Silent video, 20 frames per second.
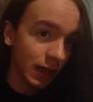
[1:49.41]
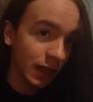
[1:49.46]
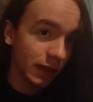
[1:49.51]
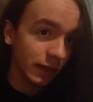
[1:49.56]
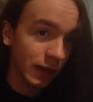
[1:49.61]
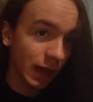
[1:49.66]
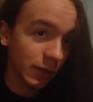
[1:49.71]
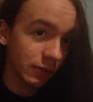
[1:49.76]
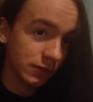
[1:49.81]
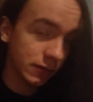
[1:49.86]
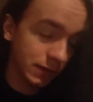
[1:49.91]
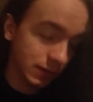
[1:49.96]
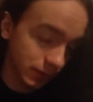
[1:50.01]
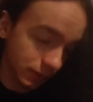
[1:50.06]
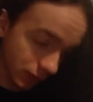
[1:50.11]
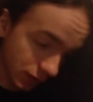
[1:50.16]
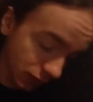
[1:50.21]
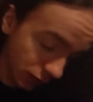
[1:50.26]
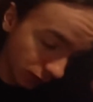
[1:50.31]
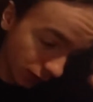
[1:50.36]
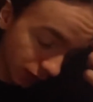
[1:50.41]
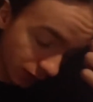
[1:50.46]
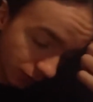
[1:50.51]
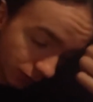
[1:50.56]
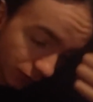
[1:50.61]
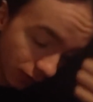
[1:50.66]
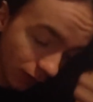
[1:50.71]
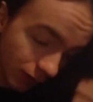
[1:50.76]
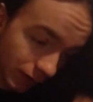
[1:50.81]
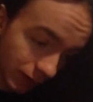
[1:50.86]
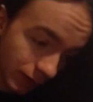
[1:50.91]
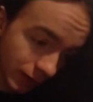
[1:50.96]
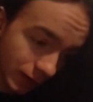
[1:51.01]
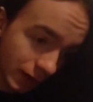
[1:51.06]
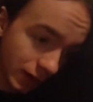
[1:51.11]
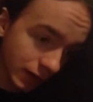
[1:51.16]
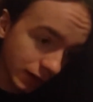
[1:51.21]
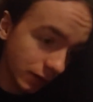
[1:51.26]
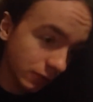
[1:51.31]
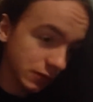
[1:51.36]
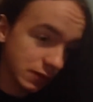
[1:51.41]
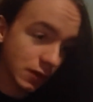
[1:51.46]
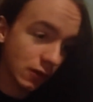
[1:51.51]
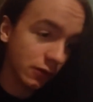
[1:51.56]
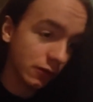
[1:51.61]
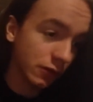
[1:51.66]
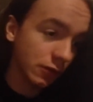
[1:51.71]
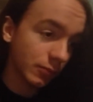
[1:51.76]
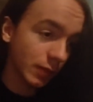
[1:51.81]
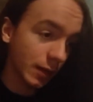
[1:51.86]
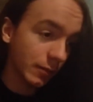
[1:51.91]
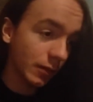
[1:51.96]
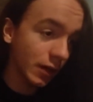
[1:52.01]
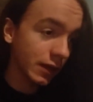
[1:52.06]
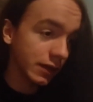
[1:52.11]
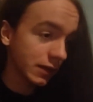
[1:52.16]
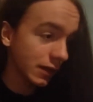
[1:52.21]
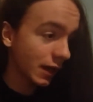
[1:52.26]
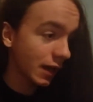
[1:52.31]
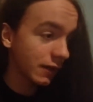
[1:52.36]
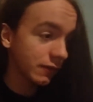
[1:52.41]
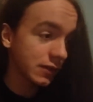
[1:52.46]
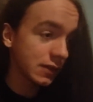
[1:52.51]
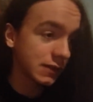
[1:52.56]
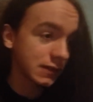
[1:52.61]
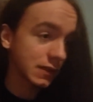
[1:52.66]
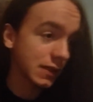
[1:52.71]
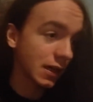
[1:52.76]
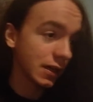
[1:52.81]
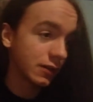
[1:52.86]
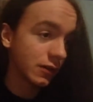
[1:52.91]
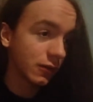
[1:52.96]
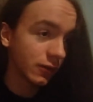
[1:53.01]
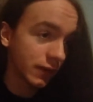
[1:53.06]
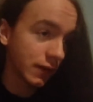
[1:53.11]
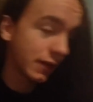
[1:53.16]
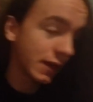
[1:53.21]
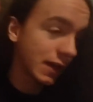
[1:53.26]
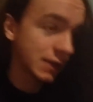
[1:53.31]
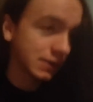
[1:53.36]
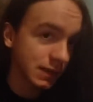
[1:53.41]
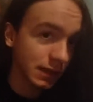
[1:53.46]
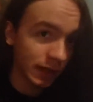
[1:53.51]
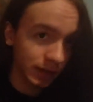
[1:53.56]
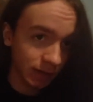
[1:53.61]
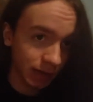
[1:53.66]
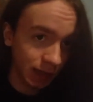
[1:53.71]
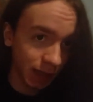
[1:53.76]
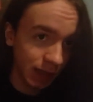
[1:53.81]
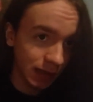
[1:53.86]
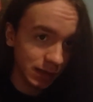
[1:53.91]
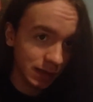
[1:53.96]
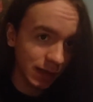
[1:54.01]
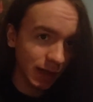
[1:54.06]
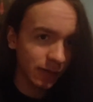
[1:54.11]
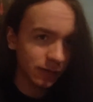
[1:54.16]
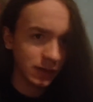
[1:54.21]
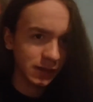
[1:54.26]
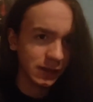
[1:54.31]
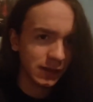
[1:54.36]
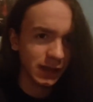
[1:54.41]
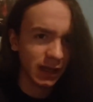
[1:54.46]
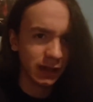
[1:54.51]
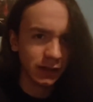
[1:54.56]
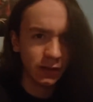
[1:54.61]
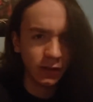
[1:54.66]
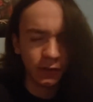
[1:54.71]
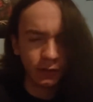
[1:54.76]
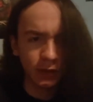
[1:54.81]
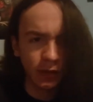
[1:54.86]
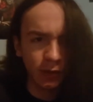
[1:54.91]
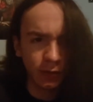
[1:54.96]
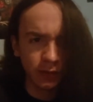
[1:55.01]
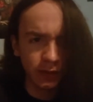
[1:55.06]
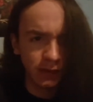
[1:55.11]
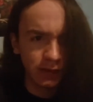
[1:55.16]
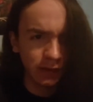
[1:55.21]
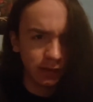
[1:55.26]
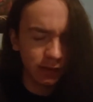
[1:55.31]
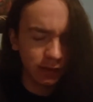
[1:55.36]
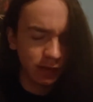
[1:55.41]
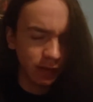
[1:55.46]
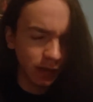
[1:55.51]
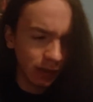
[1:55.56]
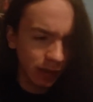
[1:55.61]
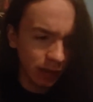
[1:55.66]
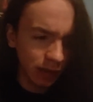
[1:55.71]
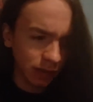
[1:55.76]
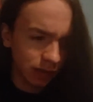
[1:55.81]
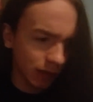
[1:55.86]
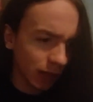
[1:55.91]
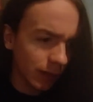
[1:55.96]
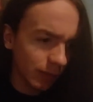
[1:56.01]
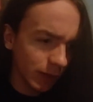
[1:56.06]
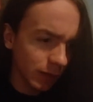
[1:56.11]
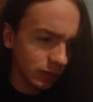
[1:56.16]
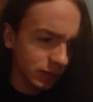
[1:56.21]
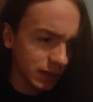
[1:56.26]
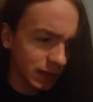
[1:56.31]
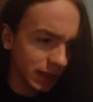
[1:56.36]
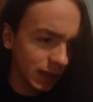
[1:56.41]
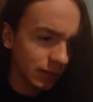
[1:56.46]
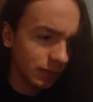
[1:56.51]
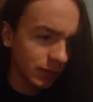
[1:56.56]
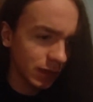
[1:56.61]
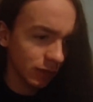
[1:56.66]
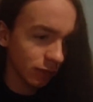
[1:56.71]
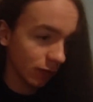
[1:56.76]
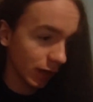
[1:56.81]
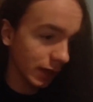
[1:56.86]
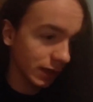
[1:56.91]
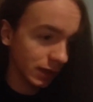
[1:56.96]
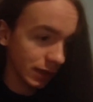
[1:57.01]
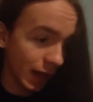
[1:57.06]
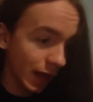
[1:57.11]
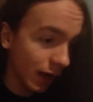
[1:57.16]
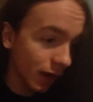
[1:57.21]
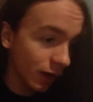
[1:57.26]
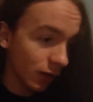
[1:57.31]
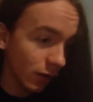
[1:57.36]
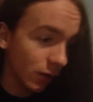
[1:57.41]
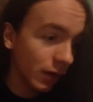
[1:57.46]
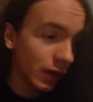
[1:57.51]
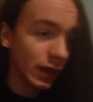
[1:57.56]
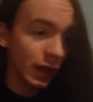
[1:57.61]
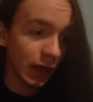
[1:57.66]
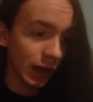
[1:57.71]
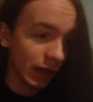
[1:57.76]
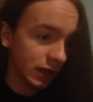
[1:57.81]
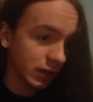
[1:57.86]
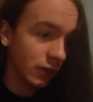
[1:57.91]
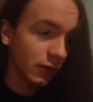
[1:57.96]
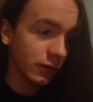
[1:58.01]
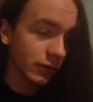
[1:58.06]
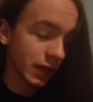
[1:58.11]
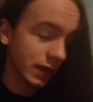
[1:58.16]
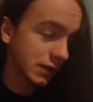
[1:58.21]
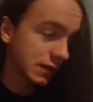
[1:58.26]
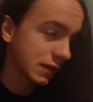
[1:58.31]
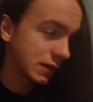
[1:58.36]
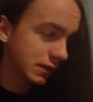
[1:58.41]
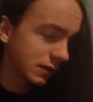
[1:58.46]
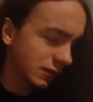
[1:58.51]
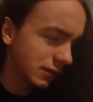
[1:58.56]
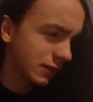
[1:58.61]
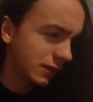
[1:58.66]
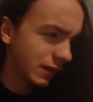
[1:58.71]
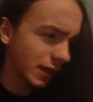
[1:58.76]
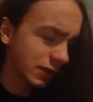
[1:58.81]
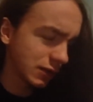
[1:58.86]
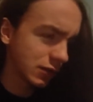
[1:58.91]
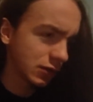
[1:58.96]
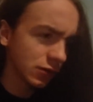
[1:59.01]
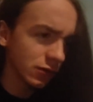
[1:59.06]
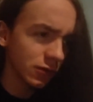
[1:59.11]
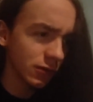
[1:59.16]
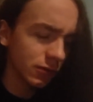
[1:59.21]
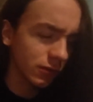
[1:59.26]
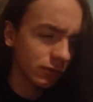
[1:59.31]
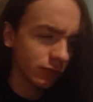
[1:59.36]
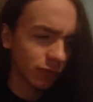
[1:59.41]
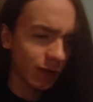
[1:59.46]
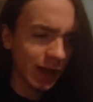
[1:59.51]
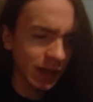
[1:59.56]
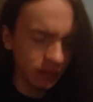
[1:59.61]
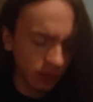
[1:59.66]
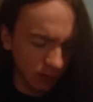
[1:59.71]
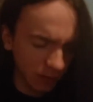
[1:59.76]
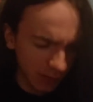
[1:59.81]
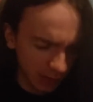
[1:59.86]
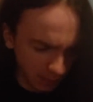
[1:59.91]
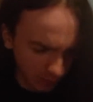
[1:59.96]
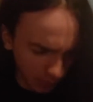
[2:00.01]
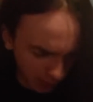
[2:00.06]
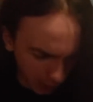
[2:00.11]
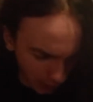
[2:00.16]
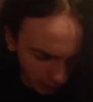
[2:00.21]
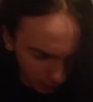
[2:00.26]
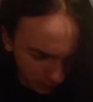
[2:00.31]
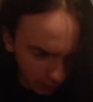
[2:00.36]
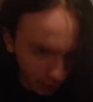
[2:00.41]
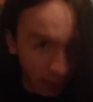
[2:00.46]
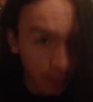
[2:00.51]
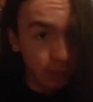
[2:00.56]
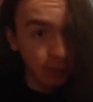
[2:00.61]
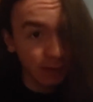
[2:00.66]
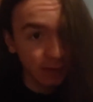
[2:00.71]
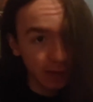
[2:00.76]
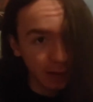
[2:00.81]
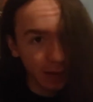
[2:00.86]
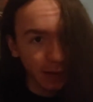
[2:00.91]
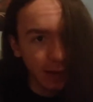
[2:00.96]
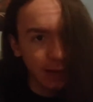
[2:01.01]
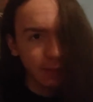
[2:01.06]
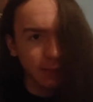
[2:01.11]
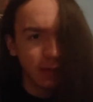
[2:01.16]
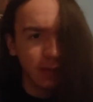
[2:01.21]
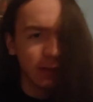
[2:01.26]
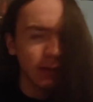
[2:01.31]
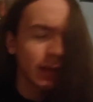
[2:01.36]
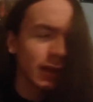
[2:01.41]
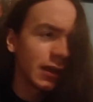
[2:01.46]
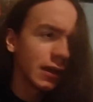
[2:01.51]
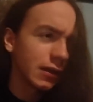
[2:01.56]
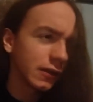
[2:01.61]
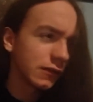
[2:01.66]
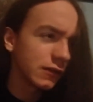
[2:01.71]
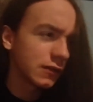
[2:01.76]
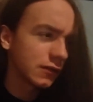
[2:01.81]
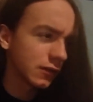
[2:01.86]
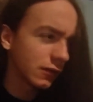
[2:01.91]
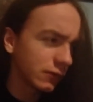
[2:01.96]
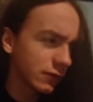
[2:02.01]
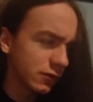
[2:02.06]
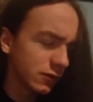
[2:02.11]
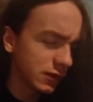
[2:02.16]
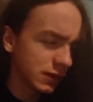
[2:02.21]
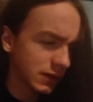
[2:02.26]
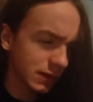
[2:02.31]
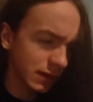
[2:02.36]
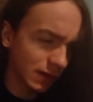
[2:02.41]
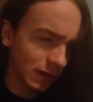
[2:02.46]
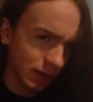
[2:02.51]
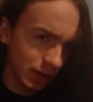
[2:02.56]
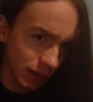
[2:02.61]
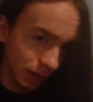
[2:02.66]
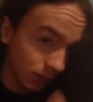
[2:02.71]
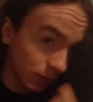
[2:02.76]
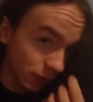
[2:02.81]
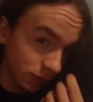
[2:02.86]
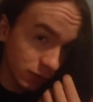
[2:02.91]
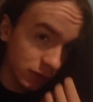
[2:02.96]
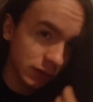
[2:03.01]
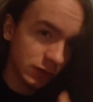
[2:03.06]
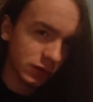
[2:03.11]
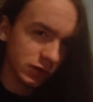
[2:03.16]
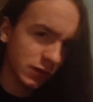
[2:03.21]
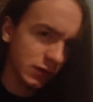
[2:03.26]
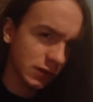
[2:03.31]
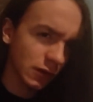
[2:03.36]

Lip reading: That was the train of thought that was going through my mind, and obviously I know that that's not the case. Obviously I know no one's gonna come out to get me right now. I know that's true, rationally speaking, but at the time the delusions and the emotions just